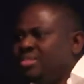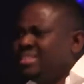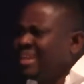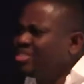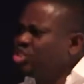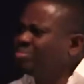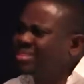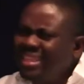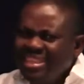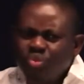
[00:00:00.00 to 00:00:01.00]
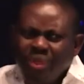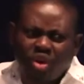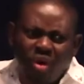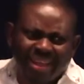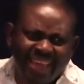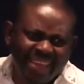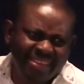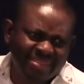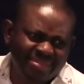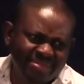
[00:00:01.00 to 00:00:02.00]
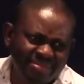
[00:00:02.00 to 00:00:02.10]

There are some things we call gain.